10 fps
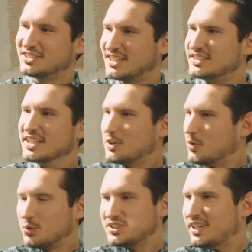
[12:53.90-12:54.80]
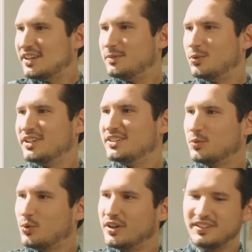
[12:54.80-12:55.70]
it sounds like a cool setup. What
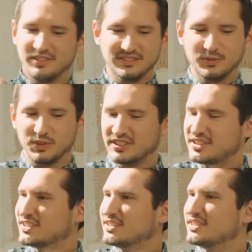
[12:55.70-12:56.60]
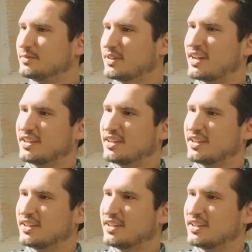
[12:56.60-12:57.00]
was kind